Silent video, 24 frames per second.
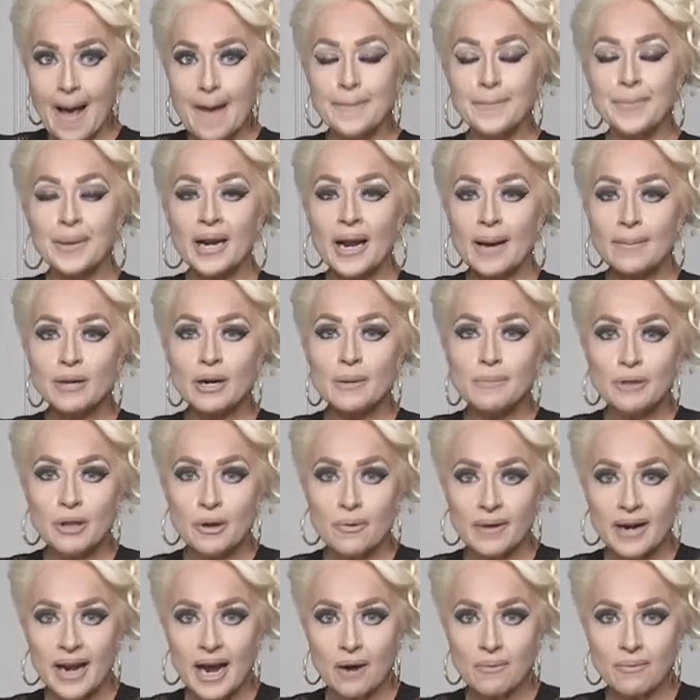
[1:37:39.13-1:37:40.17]
But I'm going to blow
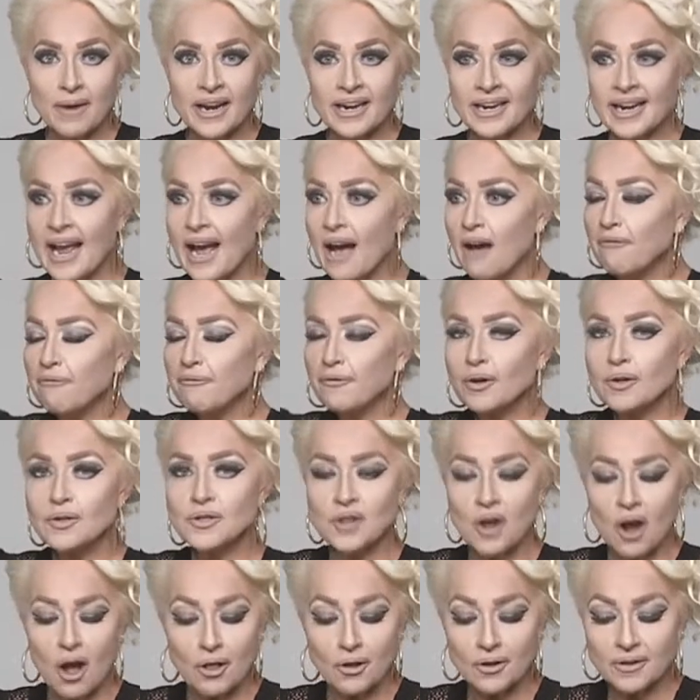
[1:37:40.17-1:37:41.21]
it out right now. First
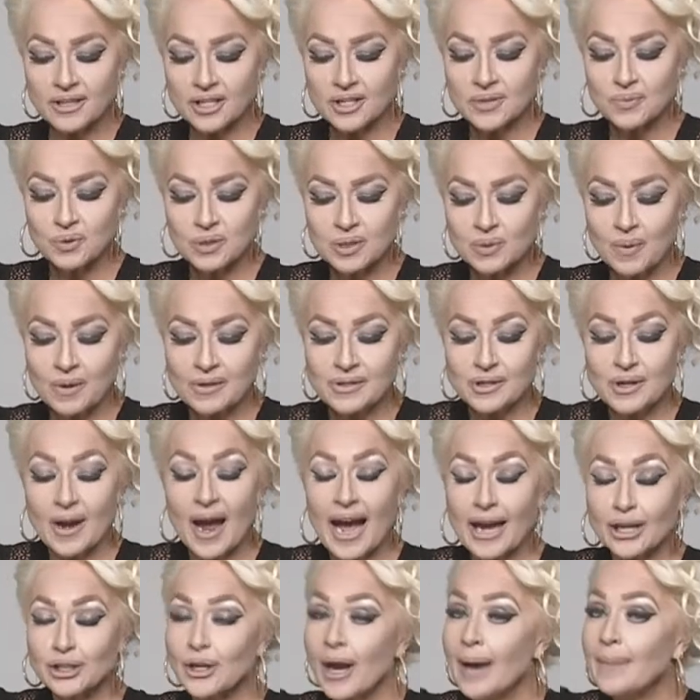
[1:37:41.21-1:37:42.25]
caller, this was supposed to
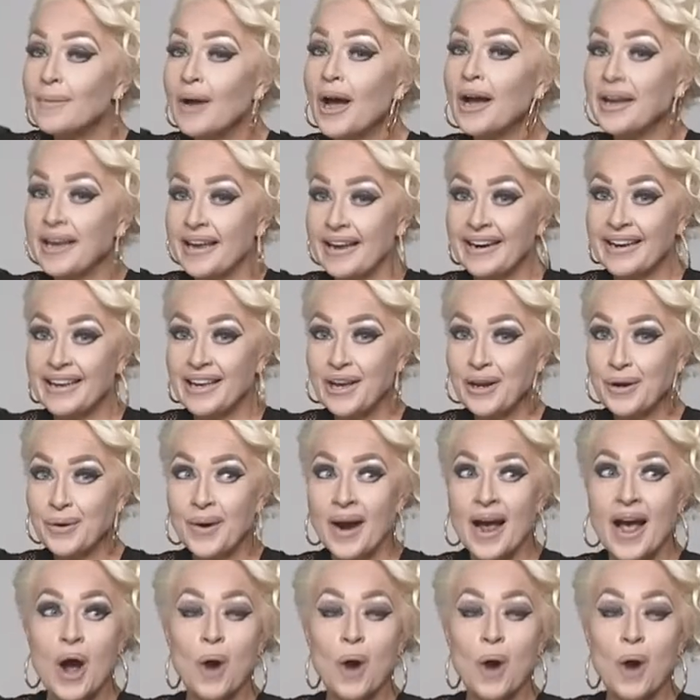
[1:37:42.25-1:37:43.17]
actually, I'm not kidding you,